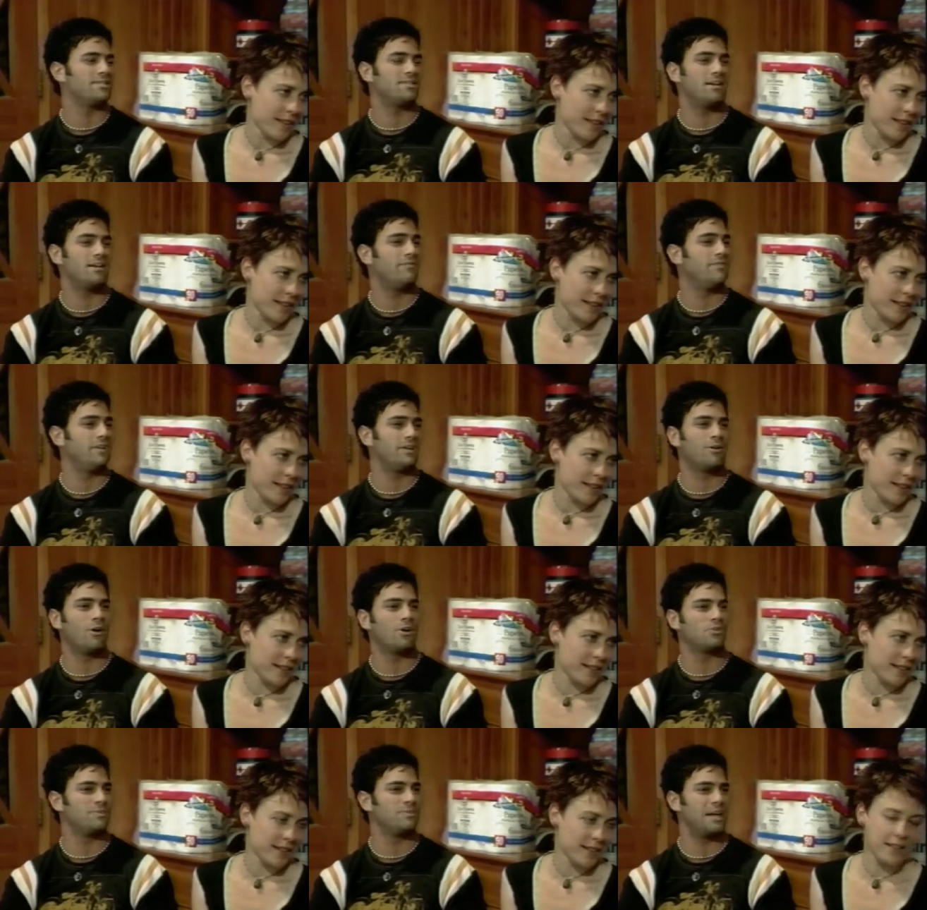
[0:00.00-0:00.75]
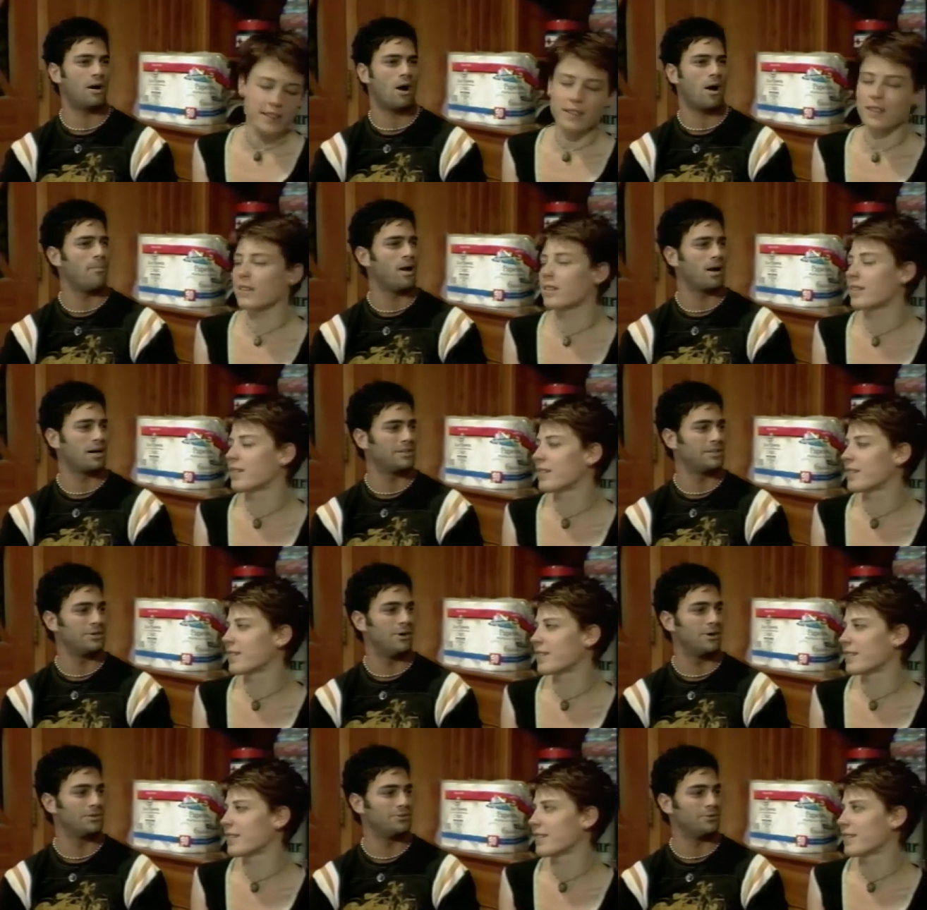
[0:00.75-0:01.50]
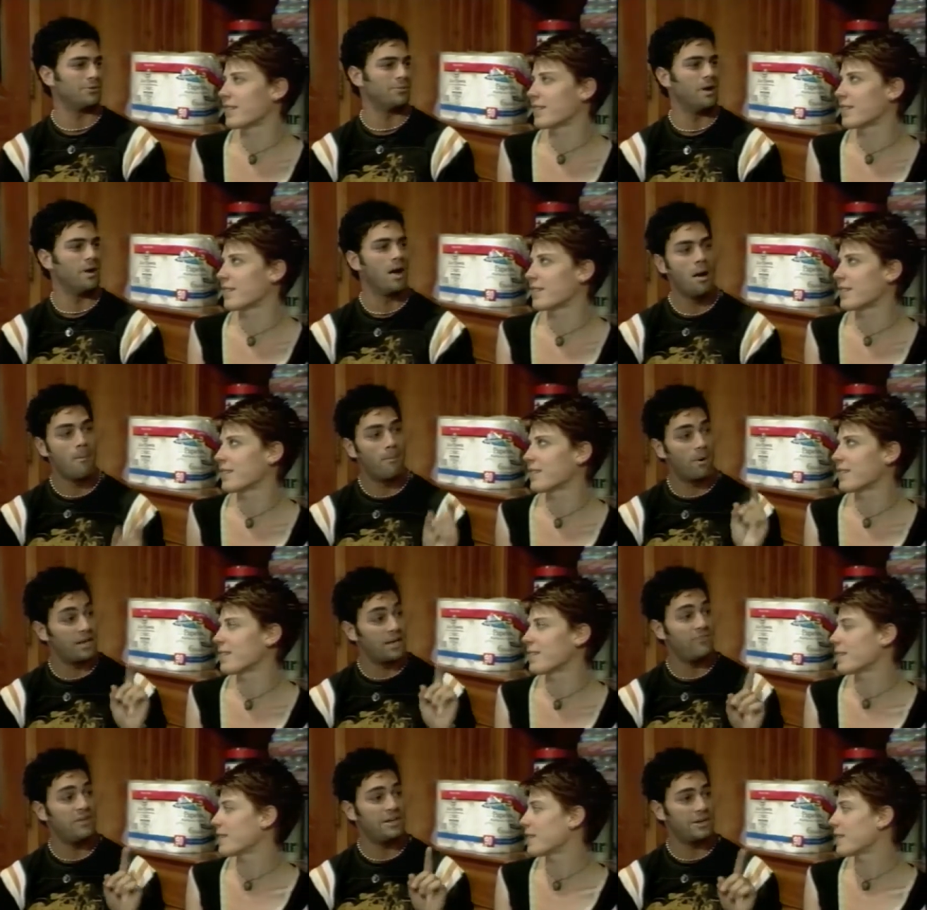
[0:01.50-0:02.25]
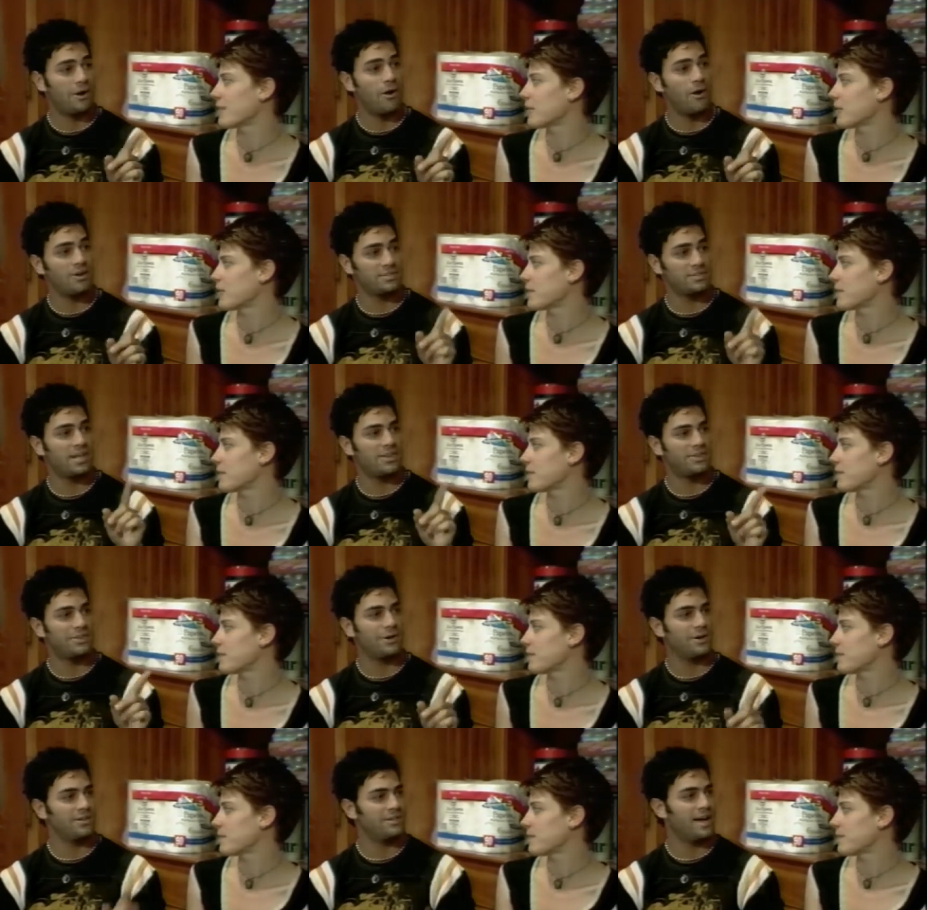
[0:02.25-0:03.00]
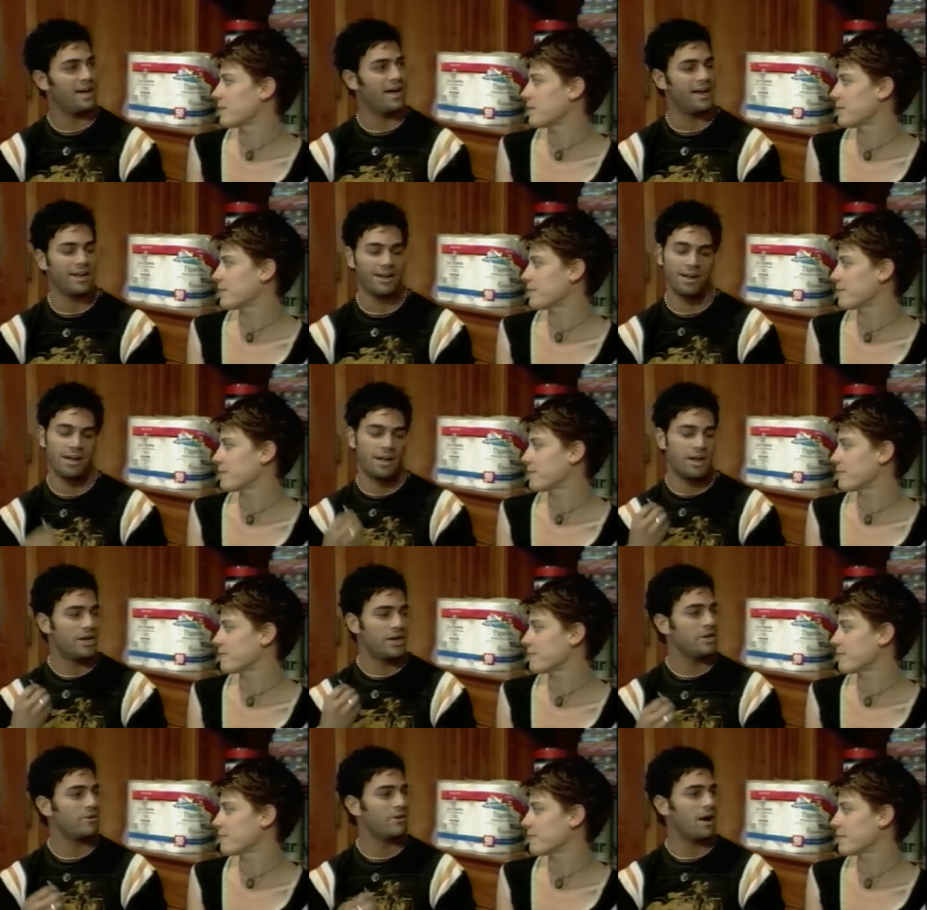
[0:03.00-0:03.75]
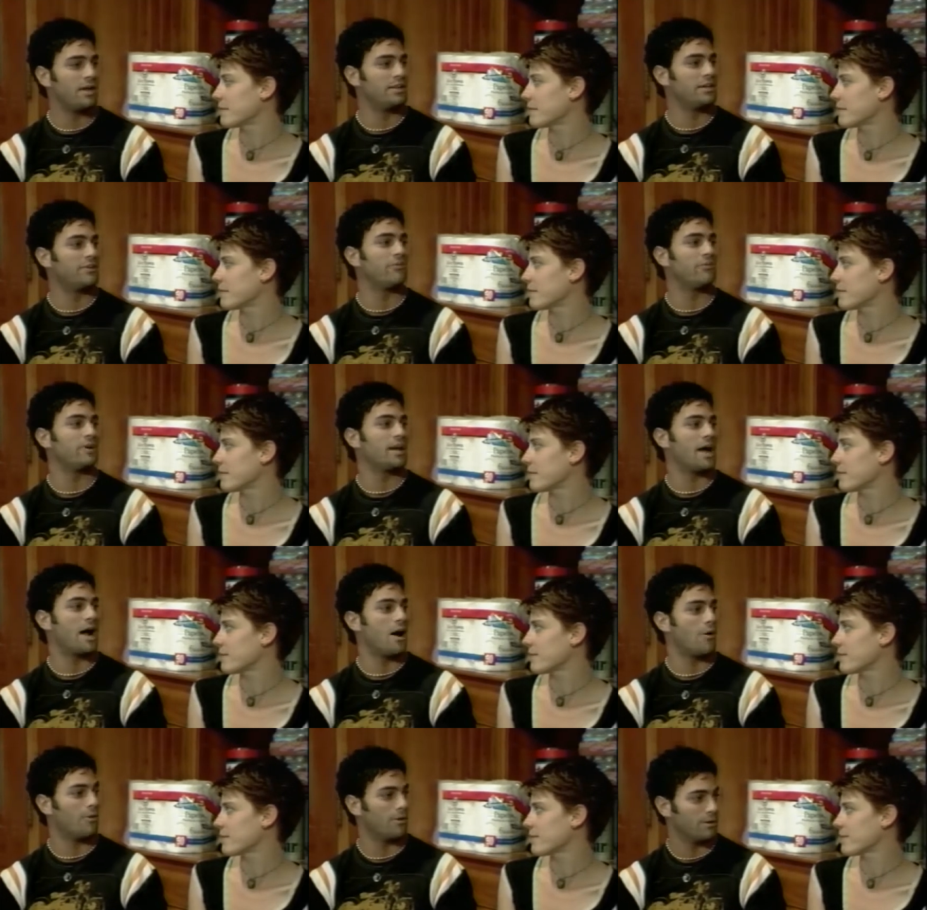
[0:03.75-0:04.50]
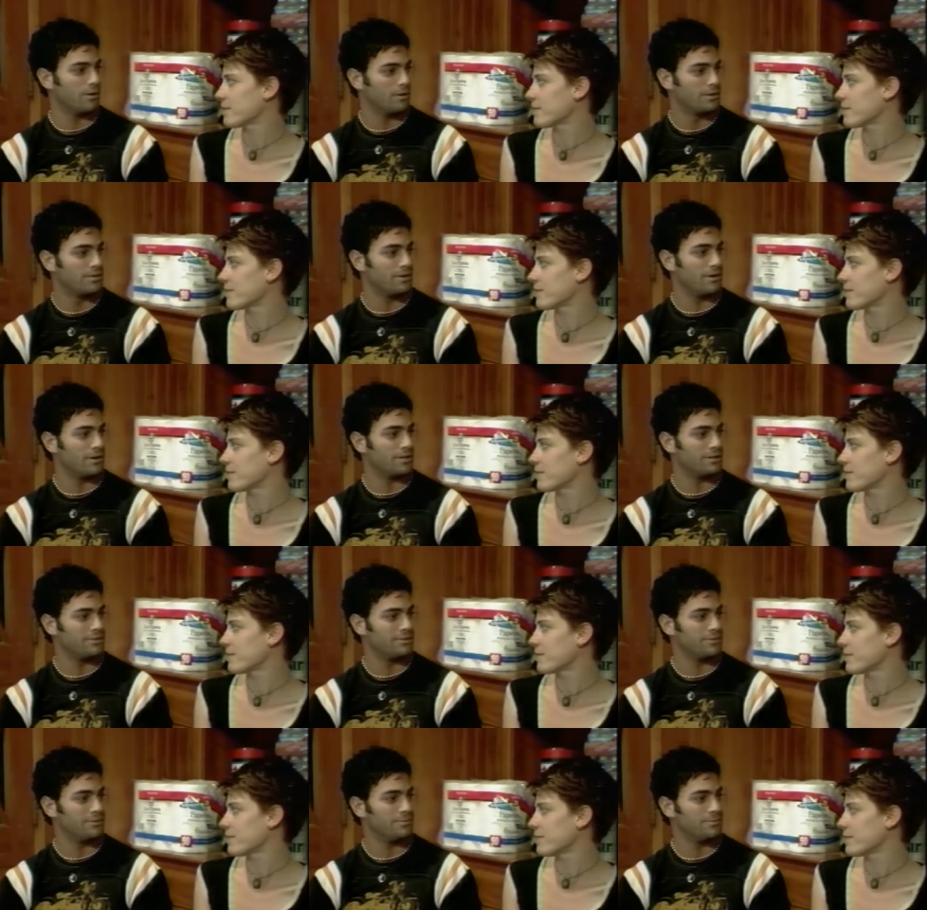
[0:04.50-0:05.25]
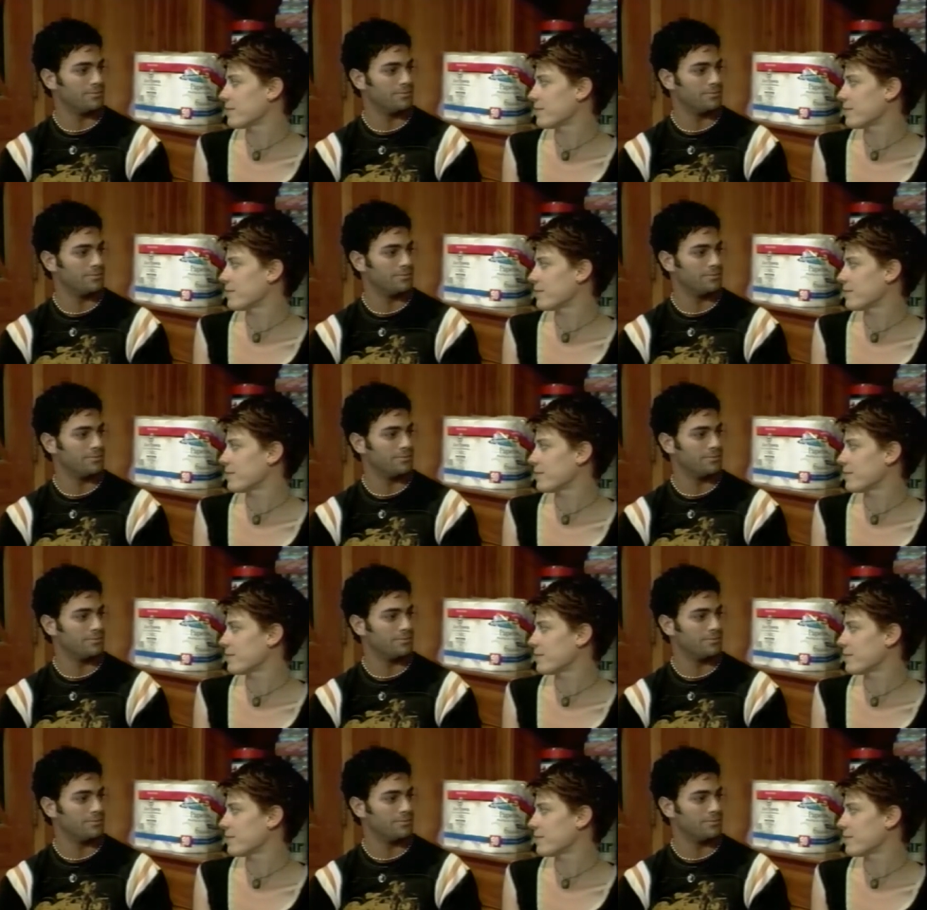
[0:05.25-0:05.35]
Speaker 1: not if he calls me now, I'm not gonna talk to him. But if he calls that third day, you're on there for an hour talking to him.